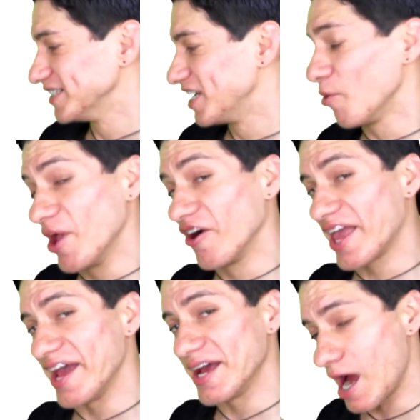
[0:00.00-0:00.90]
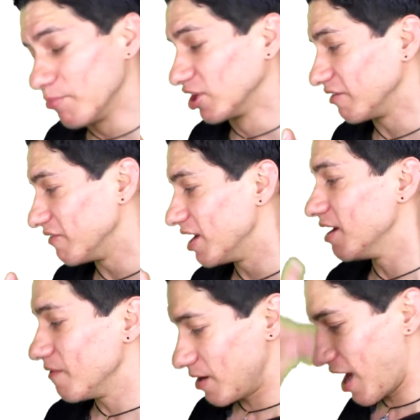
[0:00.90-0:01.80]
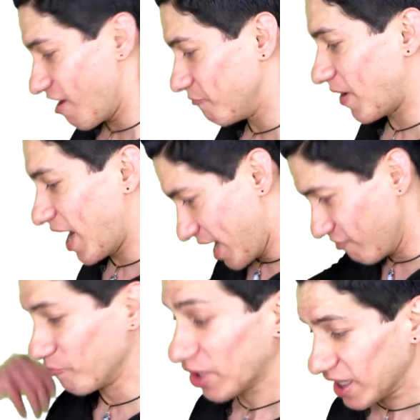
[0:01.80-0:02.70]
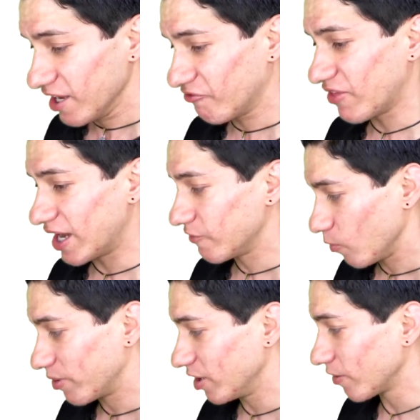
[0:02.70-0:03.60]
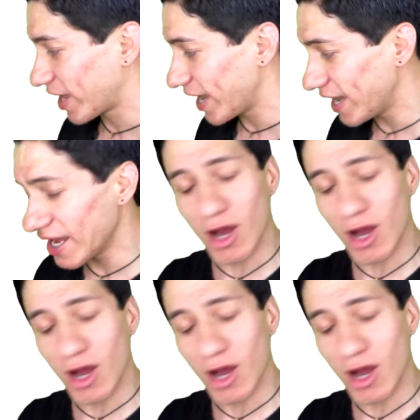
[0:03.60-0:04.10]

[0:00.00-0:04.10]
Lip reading: He'll be okay, I believe. I have belief that he will be okay.